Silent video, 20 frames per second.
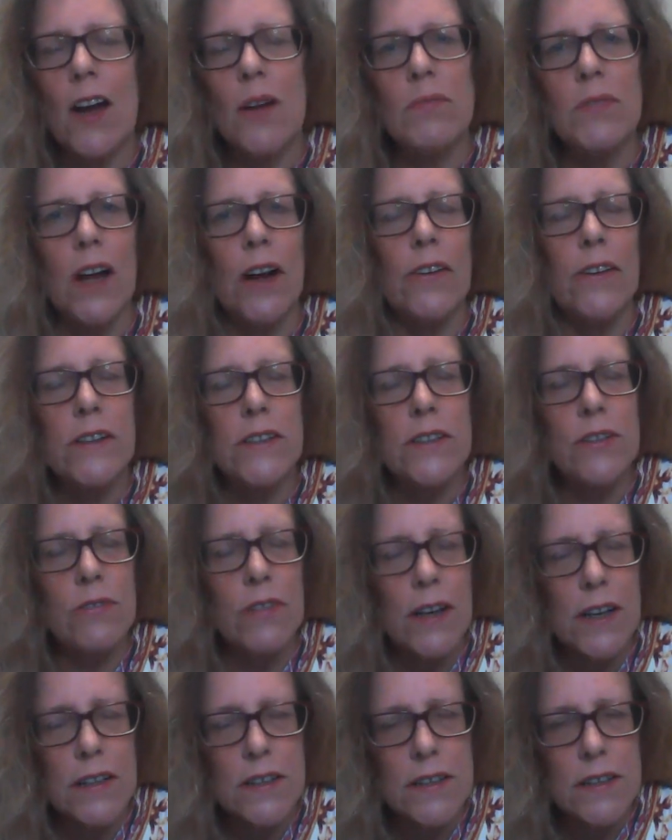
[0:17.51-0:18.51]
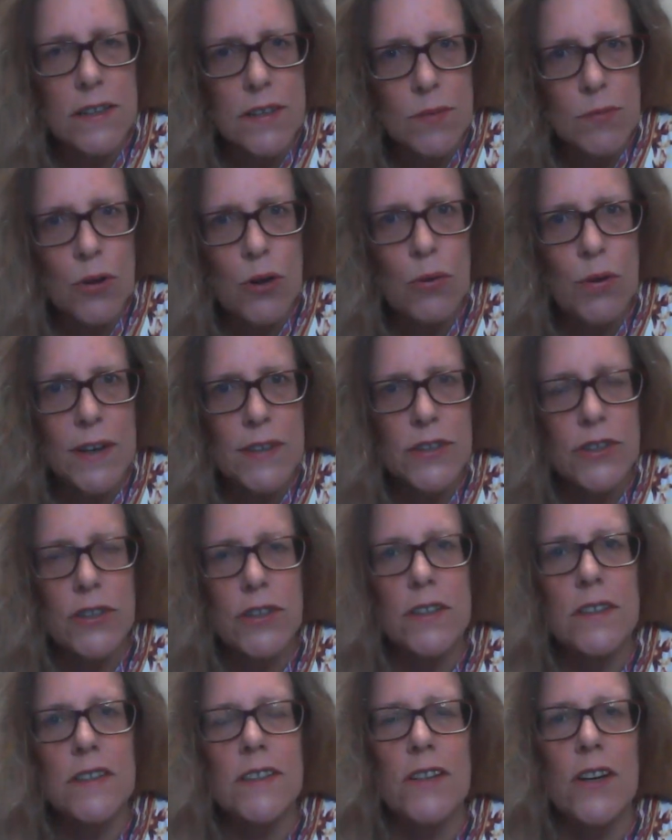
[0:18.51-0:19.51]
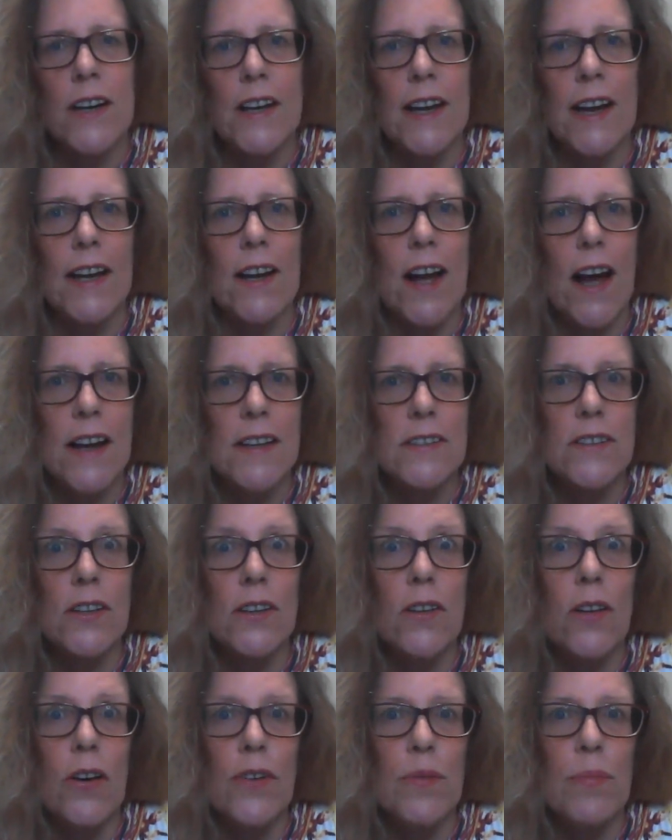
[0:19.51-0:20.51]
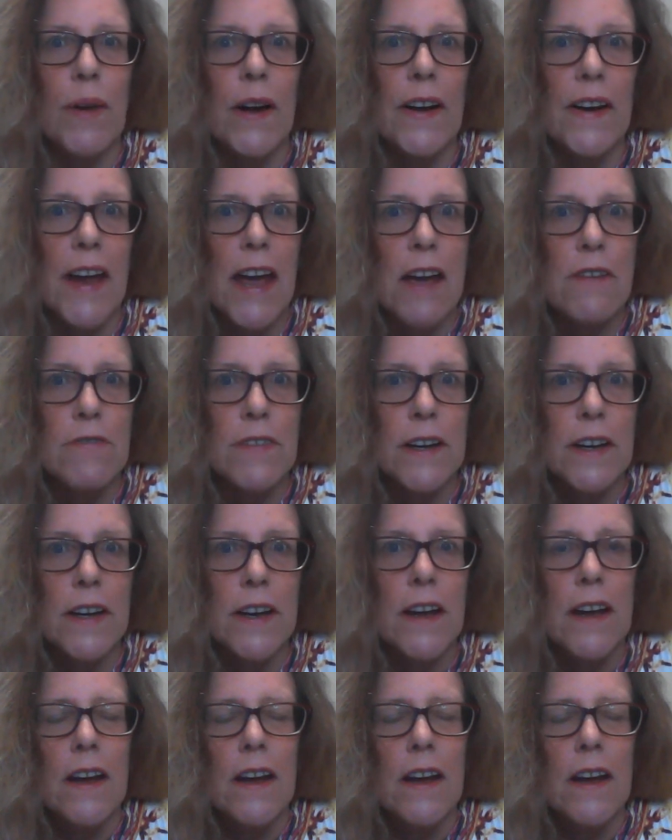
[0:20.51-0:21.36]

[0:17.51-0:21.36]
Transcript: I'm going to answer some questions that I get asked a lot about heaven.